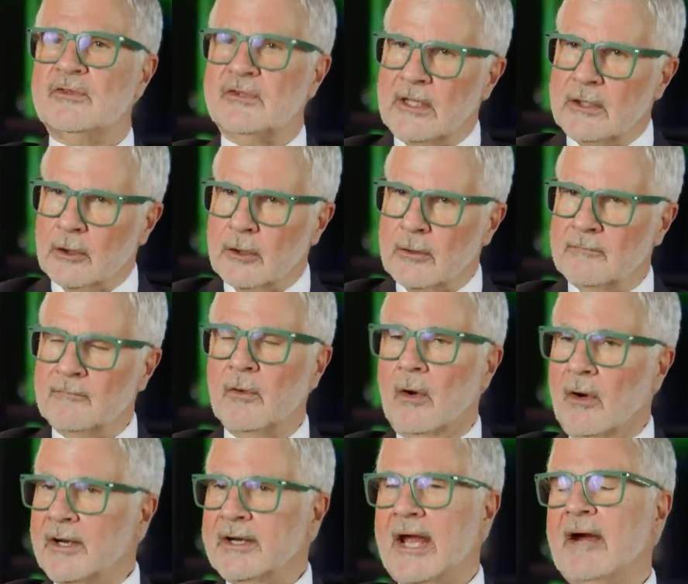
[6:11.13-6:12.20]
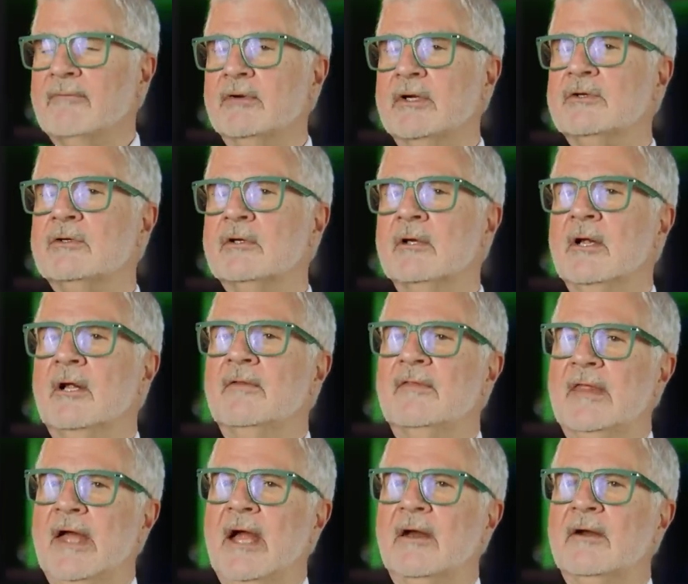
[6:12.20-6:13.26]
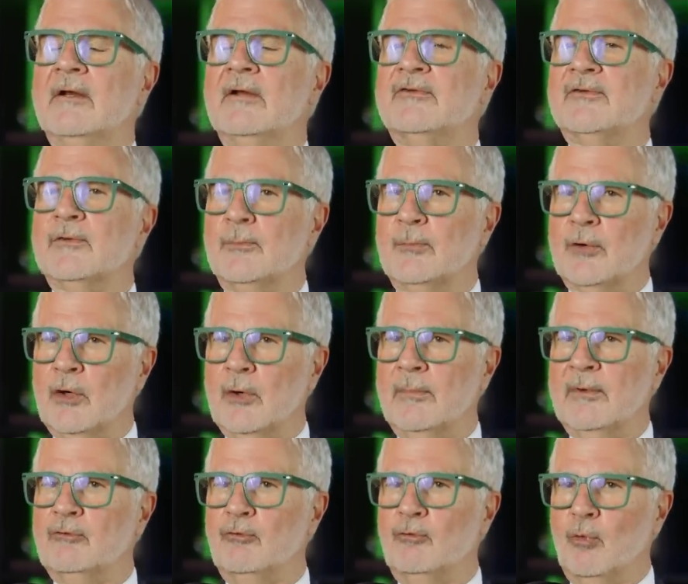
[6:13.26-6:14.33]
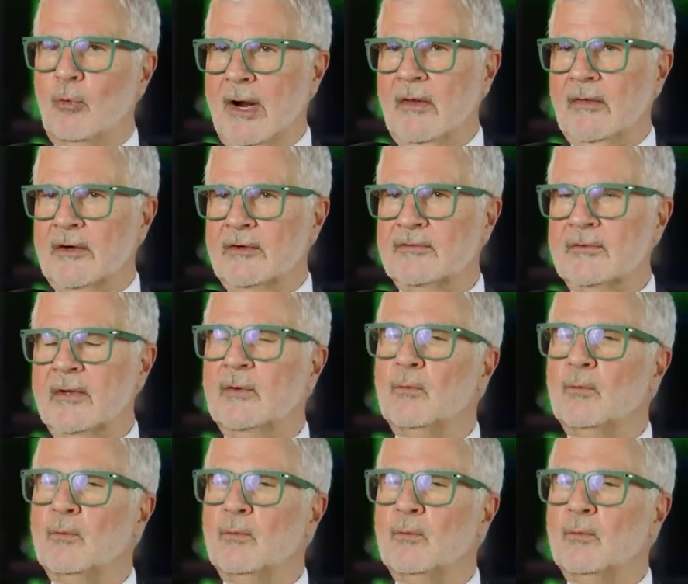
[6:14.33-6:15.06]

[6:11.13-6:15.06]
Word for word: thinner on average than suburban dwellers.